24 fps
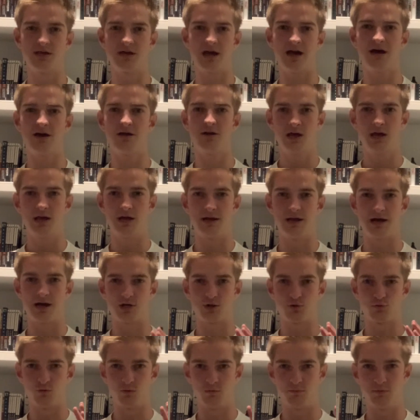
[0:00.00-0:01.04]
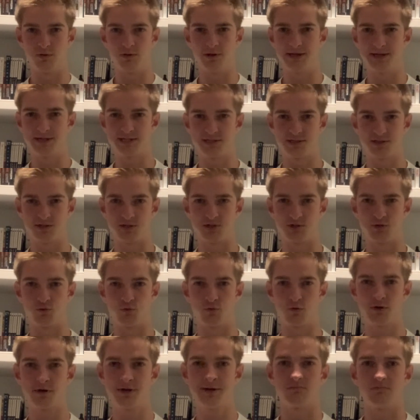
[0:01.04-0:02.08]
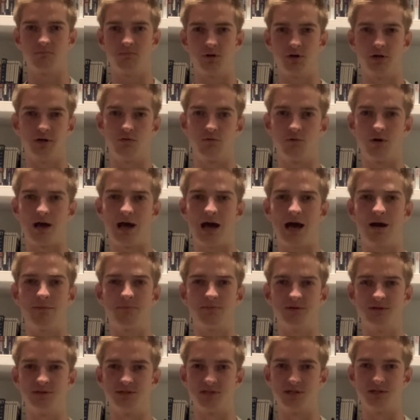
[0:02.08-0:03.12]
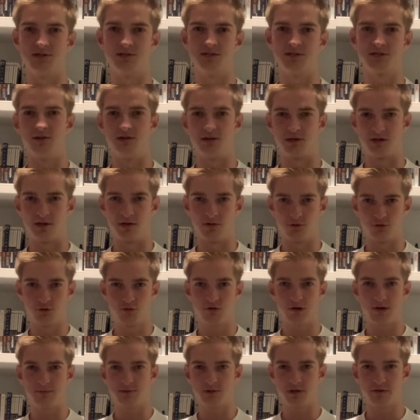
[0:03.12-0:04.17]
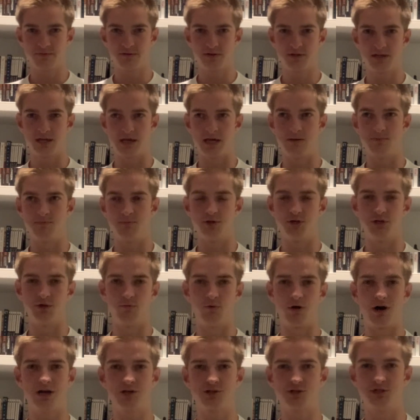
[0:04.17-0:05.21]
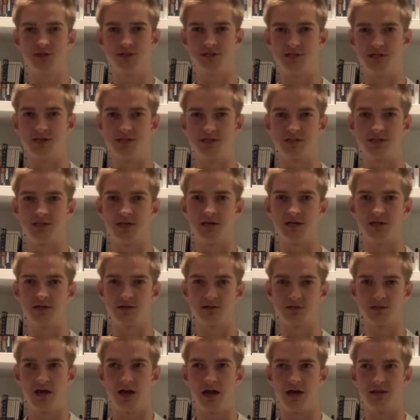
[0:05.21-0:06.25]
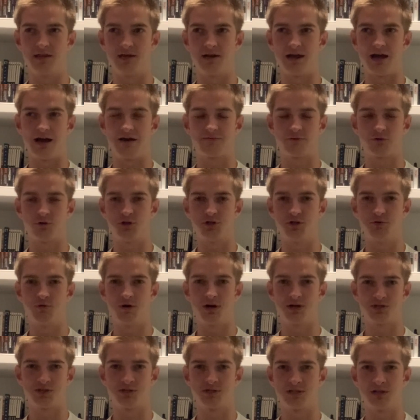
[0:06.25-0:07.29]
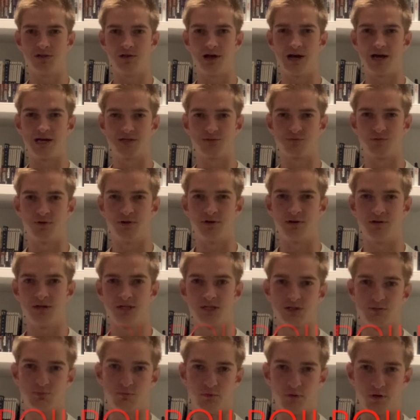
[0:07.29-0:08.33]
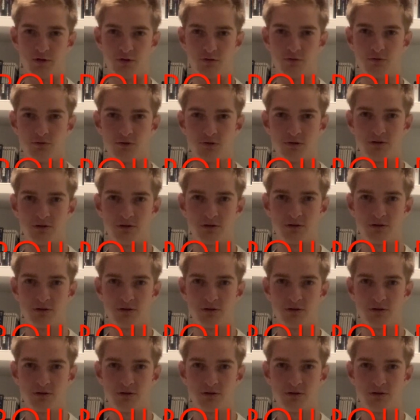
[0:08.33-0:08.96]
had an actual place in the story, but what happens is the killer drops off the tape, she watches these things, and then after she watches the last one, spoiler alert,